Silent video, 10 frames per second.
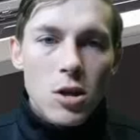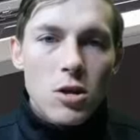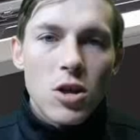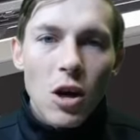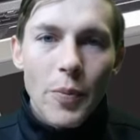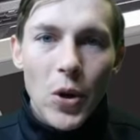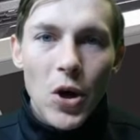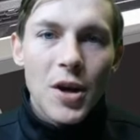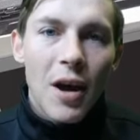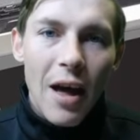
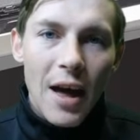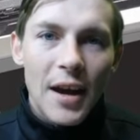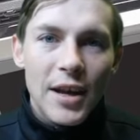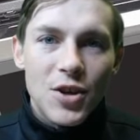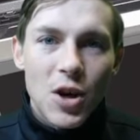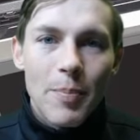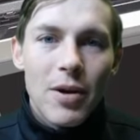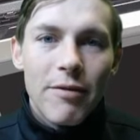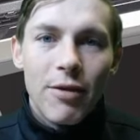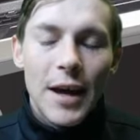Songbird, and Airdrop,
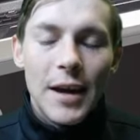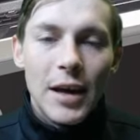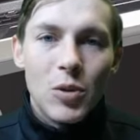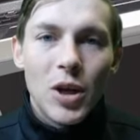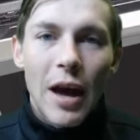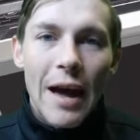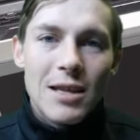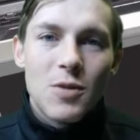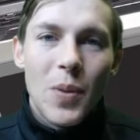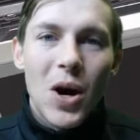Flare Network, and
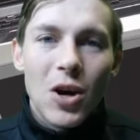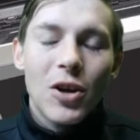Spark.